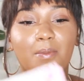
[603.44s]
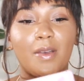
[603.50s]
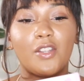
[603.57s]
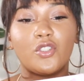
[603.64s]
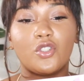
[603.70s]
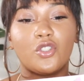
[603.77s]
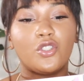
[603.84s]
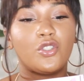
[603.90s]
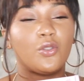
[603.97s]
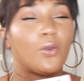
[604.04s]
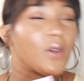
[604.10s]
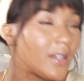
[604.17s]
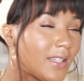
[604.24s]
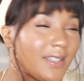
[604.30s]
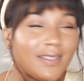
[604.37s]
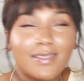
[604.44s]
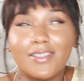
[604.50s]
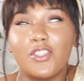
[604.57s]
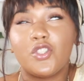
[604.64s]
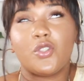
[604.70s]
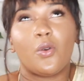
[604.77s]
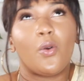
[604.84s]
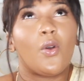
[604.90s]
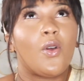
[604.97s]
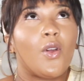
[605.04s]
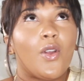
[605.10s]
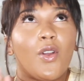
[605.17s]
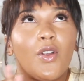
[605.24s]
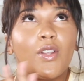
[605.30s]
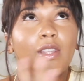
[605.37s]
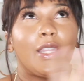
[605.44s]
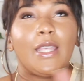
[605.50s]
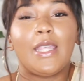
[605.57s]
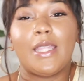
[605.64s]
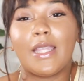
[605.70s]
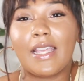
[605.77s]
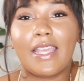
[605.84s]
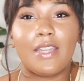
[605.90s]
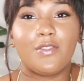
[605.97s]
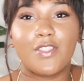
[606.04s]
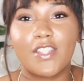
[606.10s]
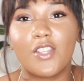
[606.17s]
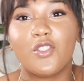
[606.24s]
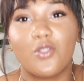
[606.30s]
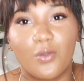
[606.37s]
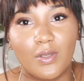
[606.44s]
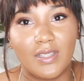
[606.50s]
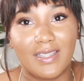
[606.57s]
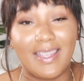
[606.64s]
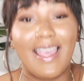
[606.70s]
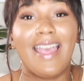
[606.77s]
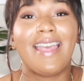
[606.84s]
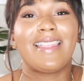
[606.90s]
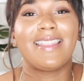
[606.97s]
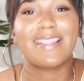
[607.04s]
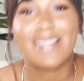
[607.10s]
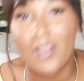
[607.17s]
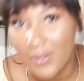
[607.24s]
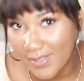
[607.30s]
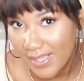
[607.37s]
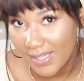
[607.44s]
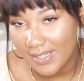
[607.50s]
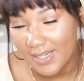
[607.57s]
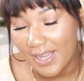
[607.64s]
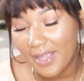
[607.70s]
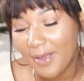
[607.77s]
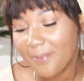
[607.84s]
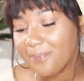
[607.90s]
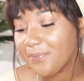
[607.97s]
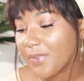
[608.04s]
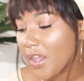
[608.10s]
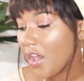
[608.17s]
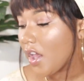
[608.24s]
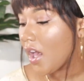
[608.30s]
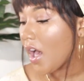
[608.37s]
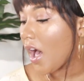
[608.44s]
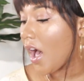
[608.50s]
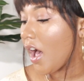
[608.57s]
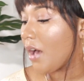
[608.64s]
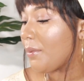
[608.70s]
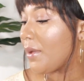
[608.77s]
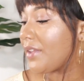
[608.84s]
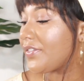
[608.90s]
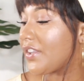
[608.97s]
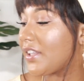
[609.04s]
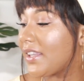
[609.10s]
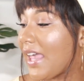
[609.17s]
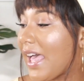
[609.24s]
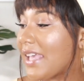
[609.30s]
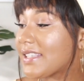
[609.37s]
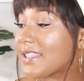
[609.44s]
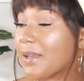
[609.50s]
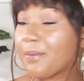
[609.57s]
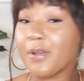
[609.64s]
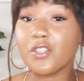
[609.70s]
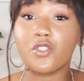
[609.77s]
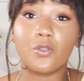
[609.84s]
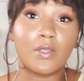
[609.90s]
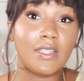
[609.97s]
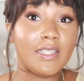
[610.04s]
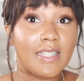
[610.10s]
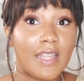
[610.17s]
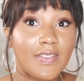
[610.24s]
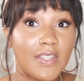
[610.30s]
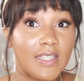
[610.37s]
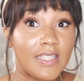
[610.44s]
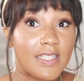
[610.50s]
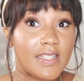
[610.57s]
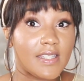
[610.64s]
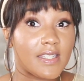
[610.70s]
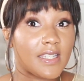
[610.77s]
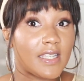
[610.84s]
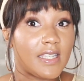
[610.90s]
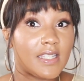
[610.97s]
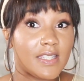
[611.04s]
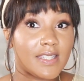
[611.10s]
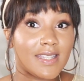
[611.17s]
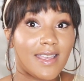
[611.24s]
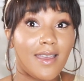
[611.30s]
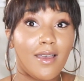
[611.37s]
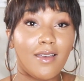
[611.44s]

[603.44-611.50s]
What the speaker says: but surely, I can't even say surely. That's how excited I am. The last, but surely not the least, is